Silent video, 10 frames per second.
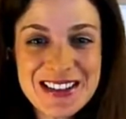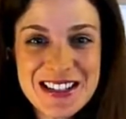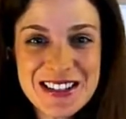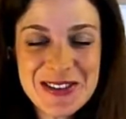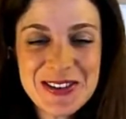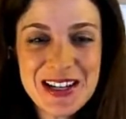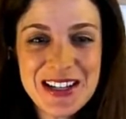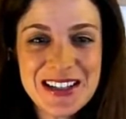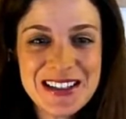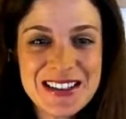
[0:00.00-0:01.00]

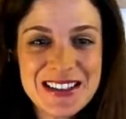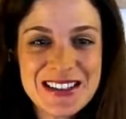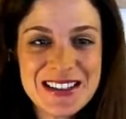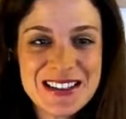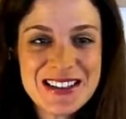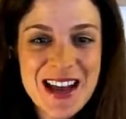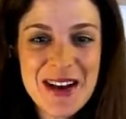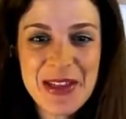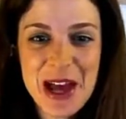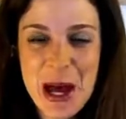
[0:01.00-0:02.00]
to
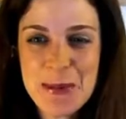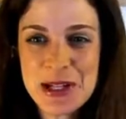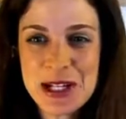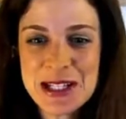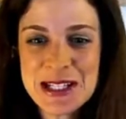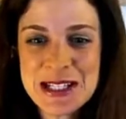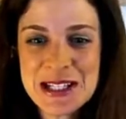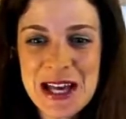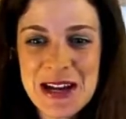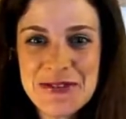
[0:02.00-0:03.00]
have that happen on
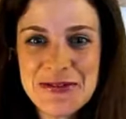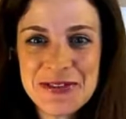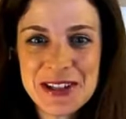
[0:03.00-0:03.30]
LinkedIn Live,